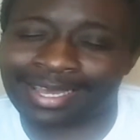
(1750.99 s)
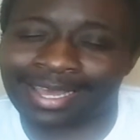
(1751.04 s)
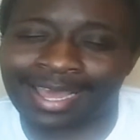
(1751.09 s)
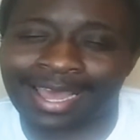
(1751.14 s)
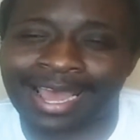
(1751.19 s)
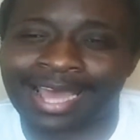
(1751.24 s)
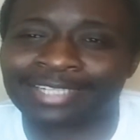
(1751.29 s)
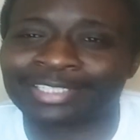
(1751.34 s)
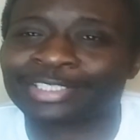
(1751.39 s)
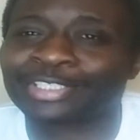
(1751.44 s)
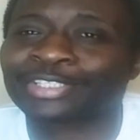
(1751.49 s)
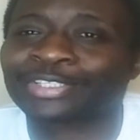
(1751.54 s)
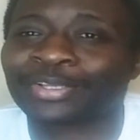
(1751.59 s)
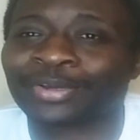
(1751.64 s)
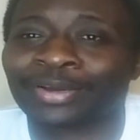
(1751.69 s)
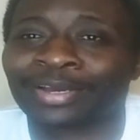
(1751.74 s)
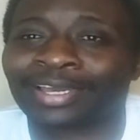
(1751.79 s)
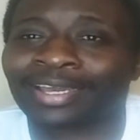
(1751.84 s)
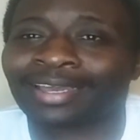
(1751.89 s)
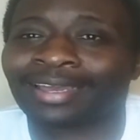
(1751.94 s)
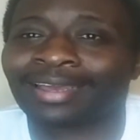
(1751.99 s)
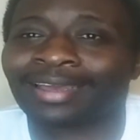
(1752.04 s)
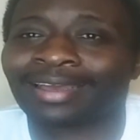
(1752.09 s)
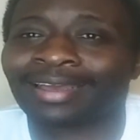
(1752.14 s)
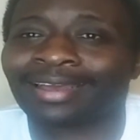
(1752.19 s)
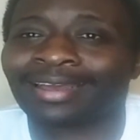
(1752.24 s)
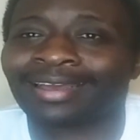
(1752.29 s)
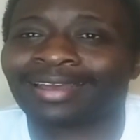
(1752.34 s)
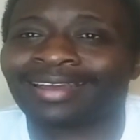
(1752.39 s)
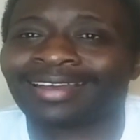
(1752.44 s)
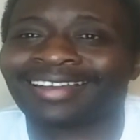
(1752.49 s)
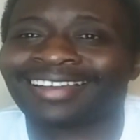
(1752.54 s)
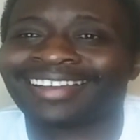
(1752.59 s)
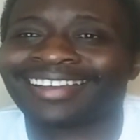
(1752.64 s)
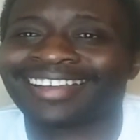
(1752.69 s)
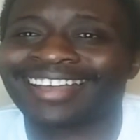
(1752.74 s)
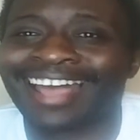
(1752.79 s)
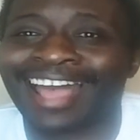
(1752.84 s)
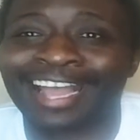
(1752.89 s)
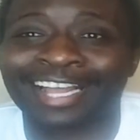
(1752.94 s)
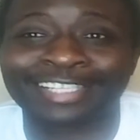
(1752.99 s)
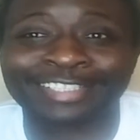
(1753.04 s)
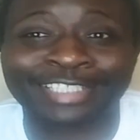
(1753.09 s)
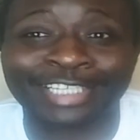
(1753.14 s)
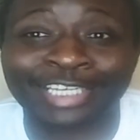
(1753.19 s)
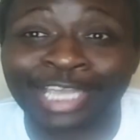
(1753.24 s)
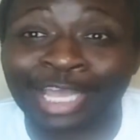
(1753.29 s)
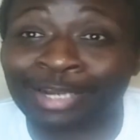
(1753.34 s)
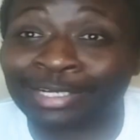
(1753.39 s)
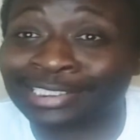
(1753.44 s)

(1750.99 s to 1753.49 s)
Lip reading: I just thought I could tell y'all